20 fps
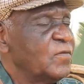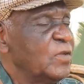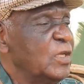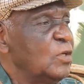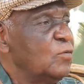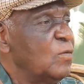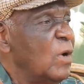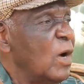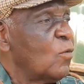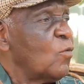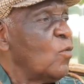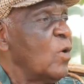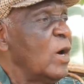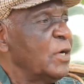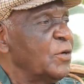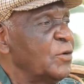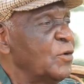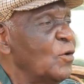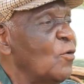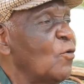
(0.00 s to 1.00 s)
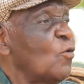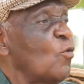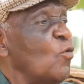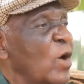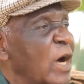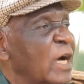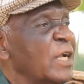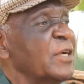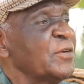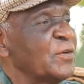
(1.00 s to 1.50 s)
Fino quando
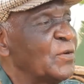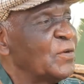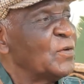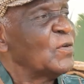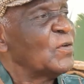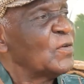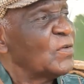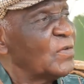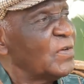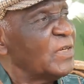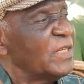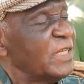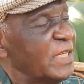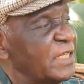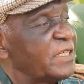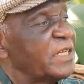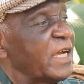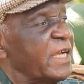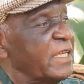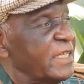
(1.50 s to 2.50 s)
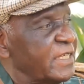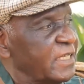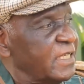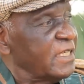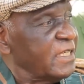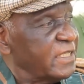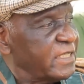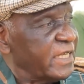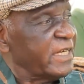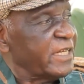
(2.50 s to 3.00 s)
in
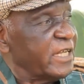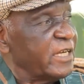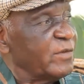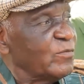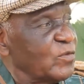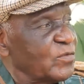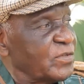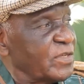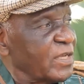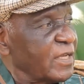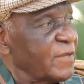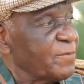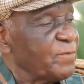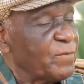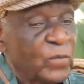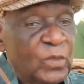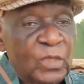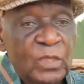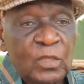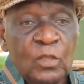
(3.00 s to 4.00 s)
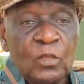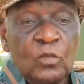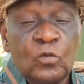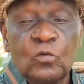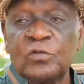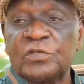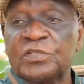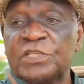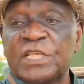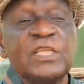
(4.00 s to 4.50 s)
Italian music.
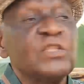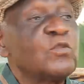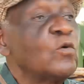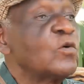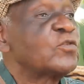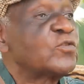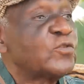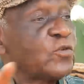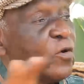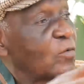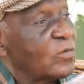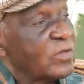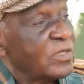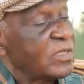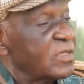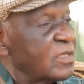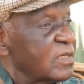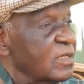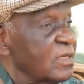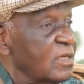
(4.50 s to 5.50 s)
You sing those songs.